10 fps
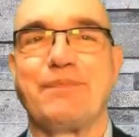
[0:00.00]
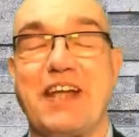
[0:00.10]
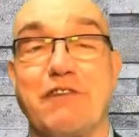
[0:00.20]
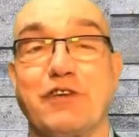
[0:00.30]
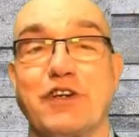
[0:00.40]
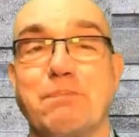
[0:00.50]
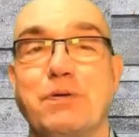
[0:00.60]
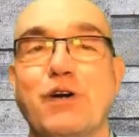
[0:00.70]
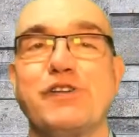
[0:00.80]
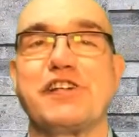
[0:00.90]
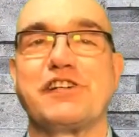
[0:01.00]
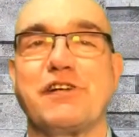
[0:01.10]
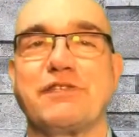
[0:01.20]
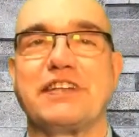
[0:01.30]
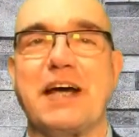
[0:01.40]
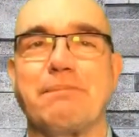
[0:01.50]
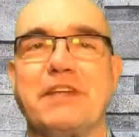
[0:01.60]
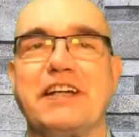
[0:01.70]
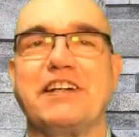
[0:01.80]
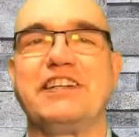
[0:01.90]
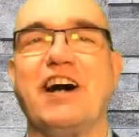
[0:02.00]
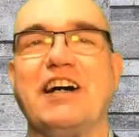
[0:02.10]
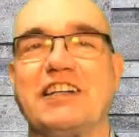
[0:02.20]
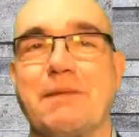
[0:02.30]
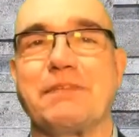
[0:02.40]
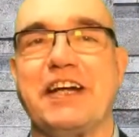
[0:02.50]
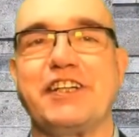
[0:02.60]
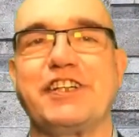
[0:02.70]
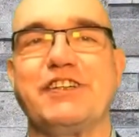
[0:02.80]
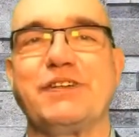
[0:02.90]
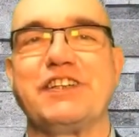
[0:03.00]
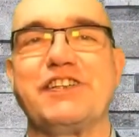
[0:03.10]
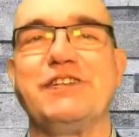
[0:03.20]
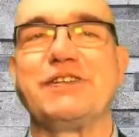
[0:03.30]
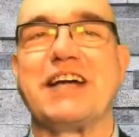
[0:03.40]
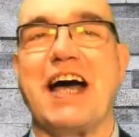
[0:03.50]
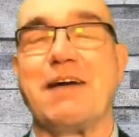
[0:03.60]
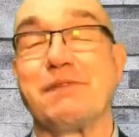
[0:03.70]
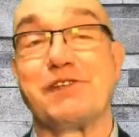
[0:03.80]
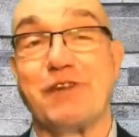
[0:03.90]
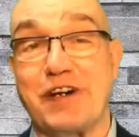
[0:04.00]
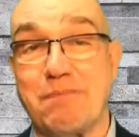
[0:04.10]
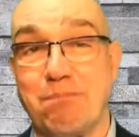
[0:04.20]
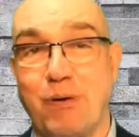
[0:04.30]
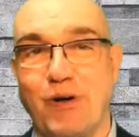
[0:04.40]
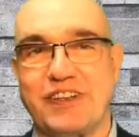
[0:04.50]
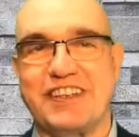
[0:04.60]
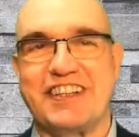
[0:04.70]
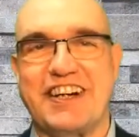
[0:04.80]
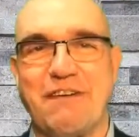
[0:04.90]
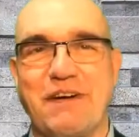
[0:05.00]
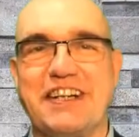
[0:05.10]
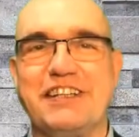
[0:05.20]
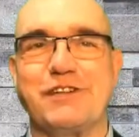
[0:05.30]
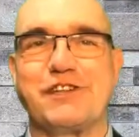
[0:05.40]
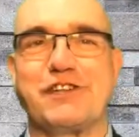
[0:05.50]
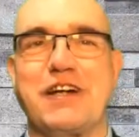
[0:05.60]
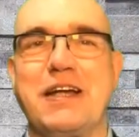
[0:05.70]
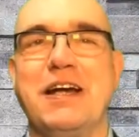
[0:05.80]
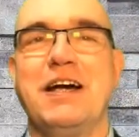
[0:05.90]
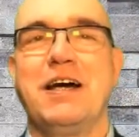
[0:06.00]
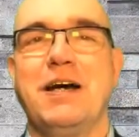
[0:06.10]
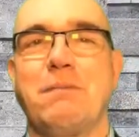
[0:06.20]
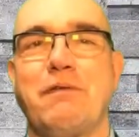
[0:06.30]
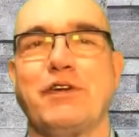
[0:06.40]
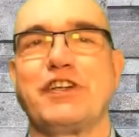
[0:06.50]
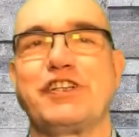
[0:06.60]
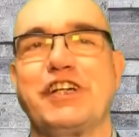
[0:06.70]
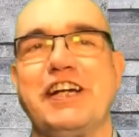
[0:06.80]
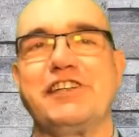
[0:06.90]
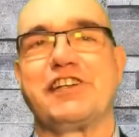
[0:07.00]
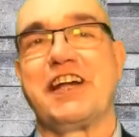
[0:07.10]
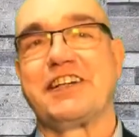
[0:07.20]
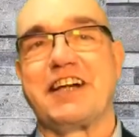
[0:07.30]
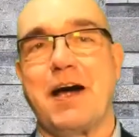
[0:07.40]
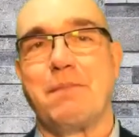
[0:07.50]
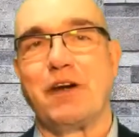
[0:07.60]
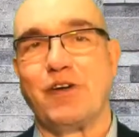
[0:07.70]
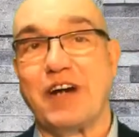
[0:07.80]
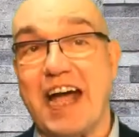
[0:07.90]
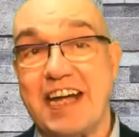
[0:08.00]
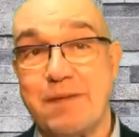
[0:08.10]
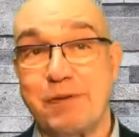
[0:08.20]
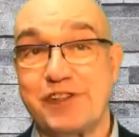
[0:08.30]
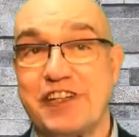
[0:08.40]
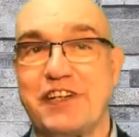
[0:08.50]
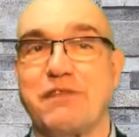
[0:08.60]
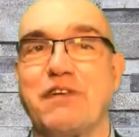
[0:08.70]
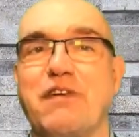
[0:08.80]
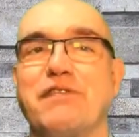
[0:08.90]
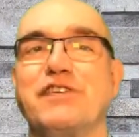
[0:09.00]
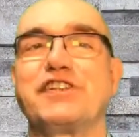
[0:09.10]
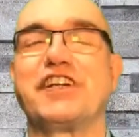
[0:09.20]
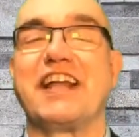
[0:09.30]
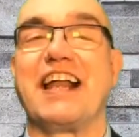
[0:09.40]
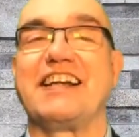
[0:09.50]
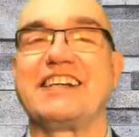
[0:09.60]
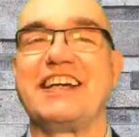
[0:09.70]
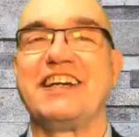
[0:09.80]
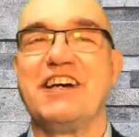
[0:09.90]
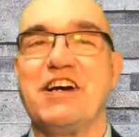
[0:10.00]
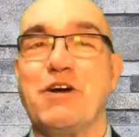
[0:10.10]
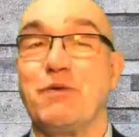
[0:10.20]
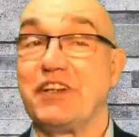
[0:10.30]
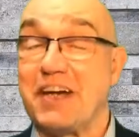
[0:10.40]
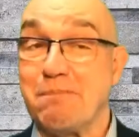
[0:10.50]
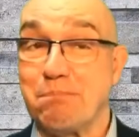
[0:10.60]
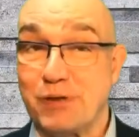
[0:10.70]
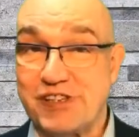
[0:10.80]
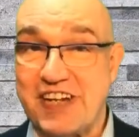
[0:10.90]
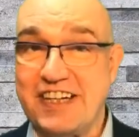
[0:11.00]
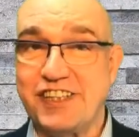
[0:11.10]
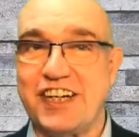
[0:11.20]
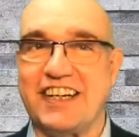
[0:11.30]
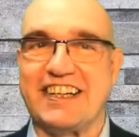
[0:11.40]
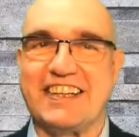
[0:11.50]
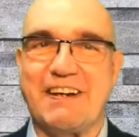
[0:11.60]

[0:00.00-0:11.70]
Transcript: Therefore, the process of adaptation to this new time is very important in our industry. Before the changes had come along, 80% of our functionality were done presentially,